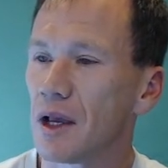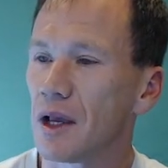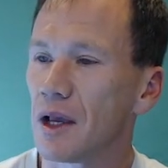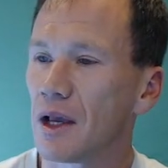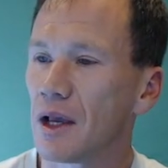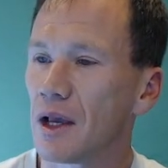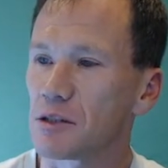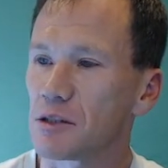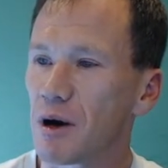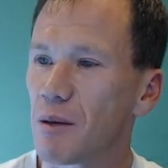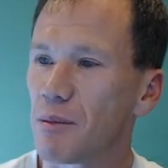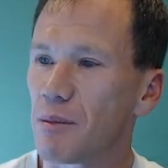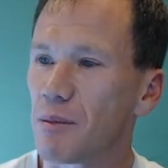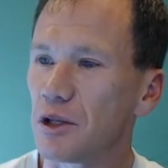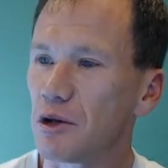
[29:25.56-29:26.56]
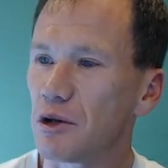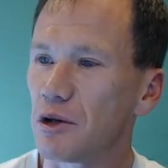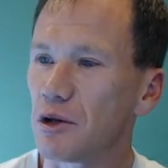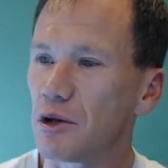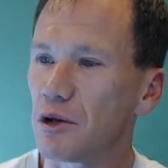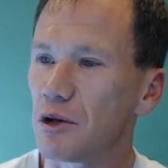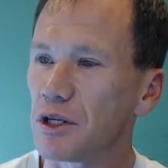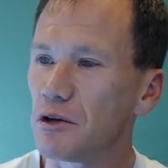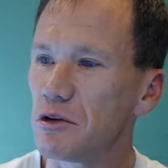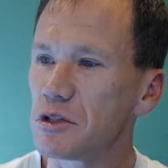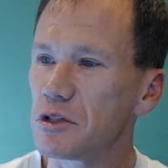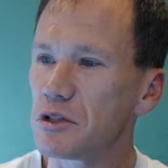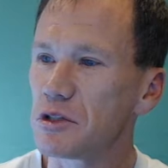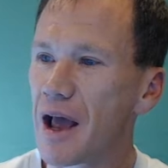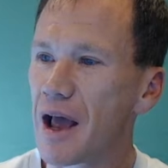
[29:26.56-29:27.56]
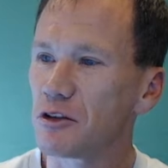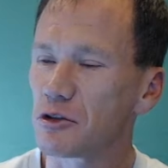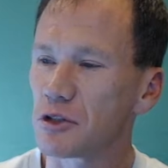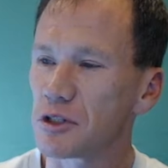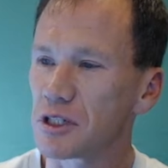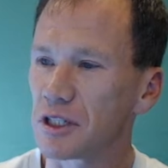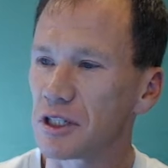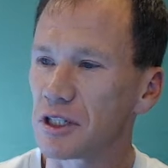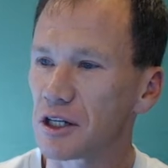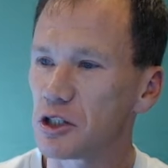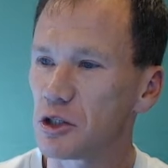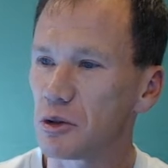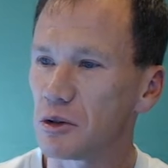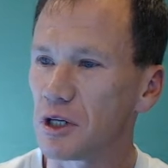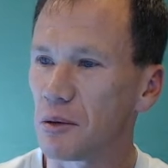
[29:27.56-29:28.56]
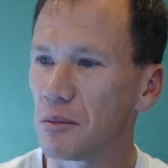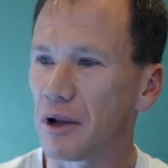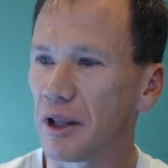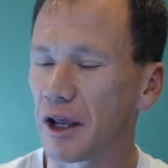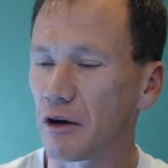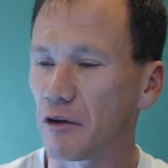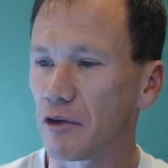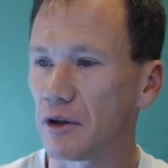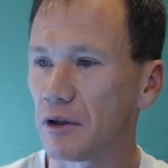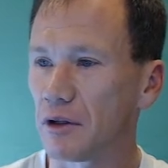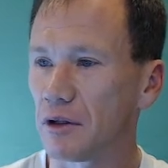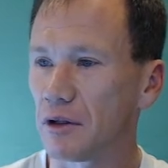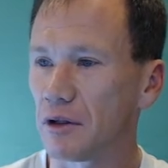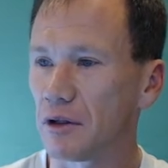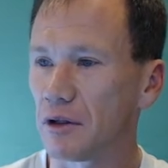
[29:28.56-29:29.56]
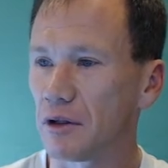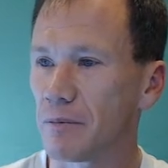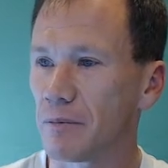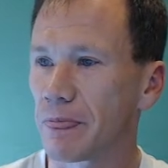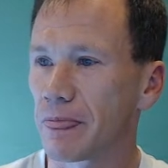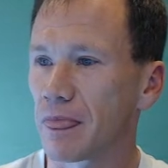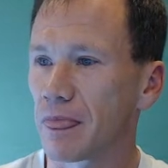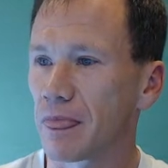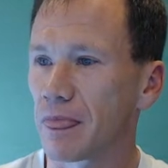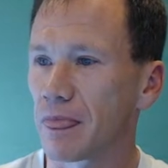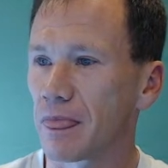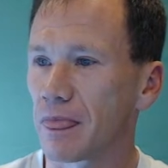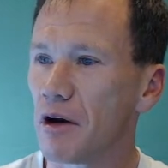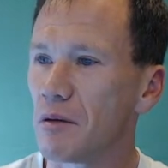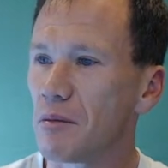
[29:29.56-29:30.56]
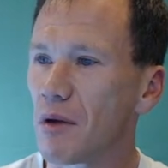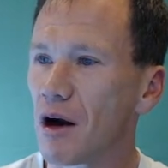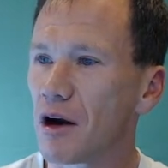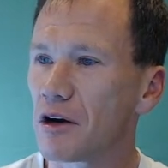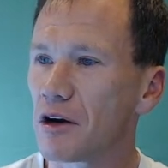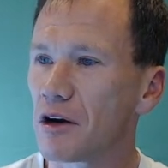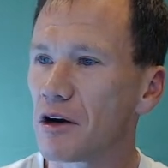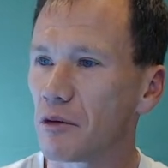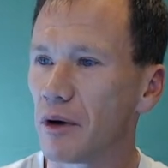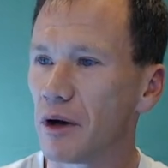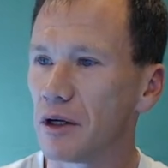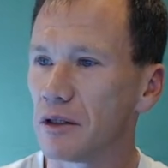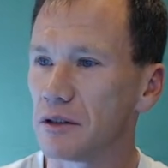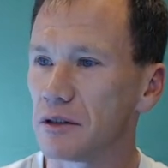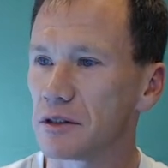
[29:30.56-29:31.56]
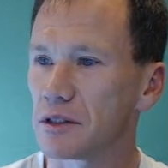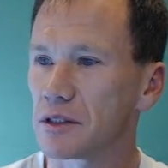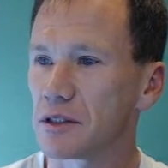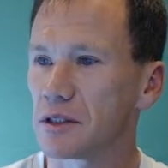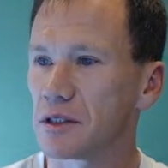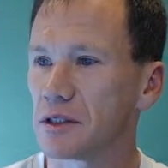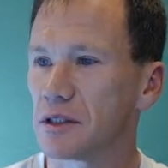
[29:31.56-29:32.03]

Has the property been used as, or is it next to a dump or landfill? Are there any monitoring wells?